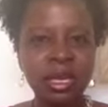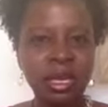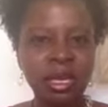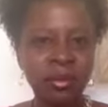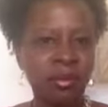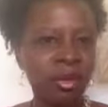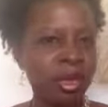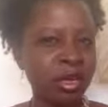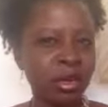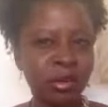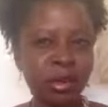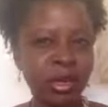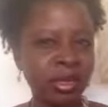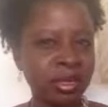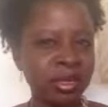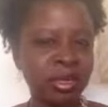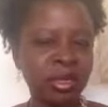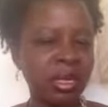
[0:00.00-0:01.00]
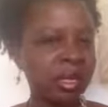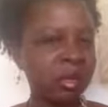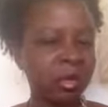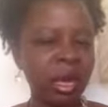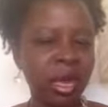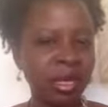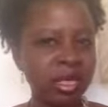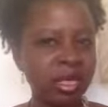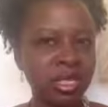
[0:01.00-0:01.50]
in my greatness
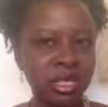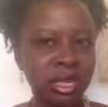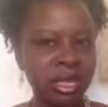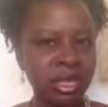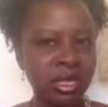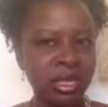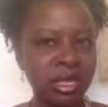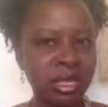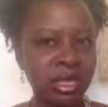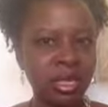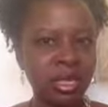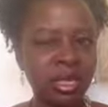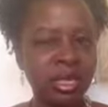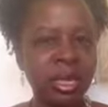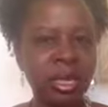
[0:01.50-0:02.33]
unapologetically.